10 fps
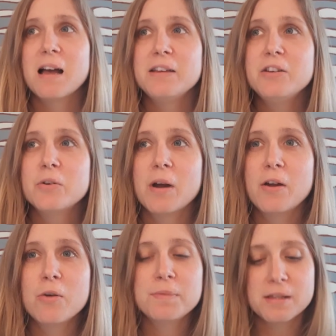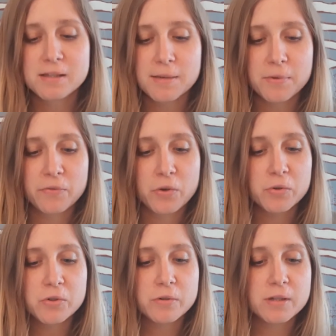You know, I hope that some of you are
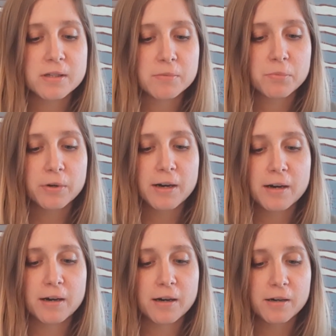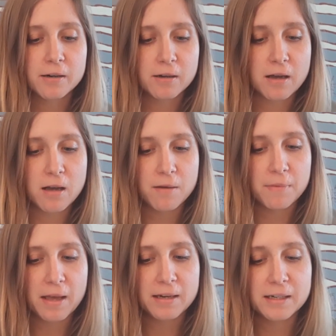doing some prayer
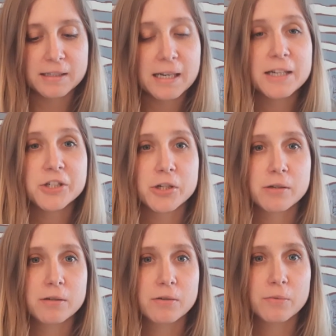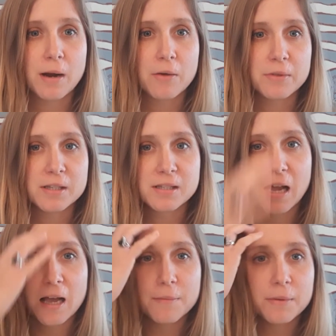and intention around this
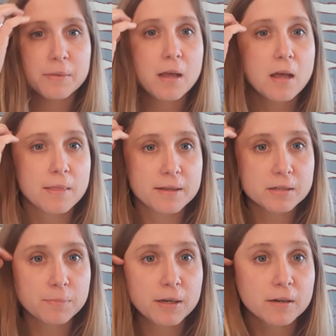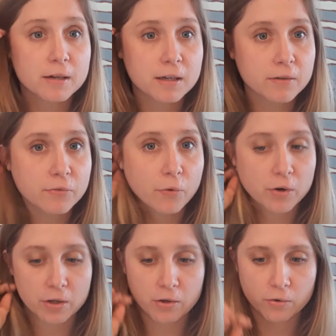time and this period for
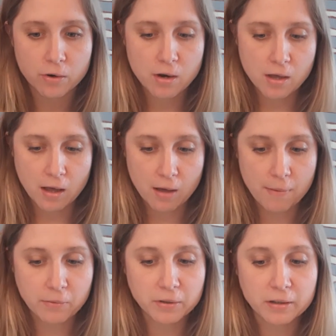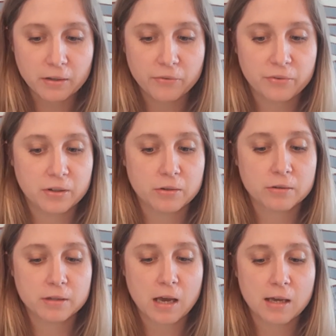you. I really feel
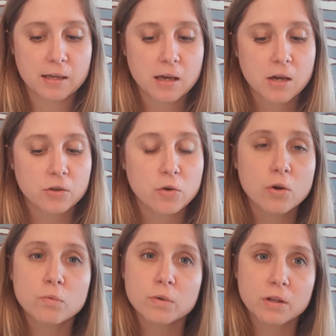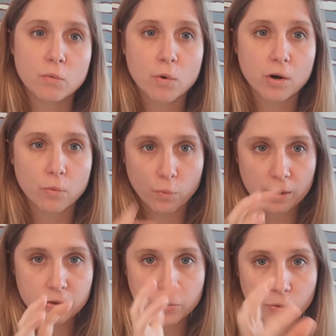like you can really work
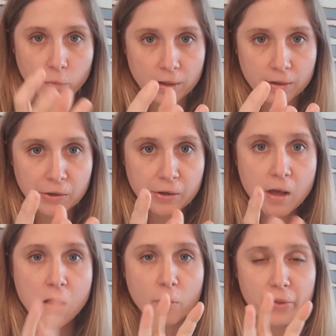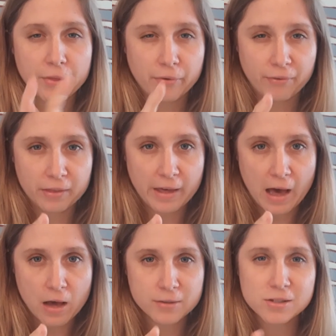with your will, with the 5th
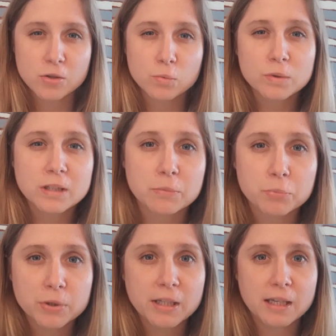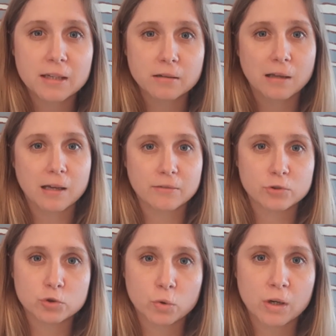house, to really bring in a lot of
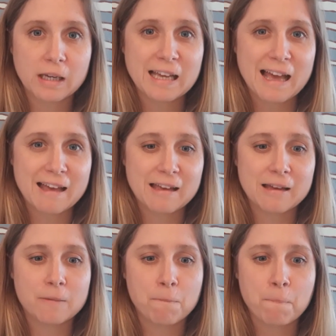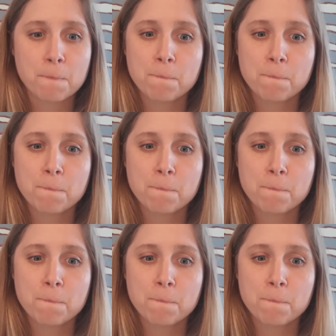joy. And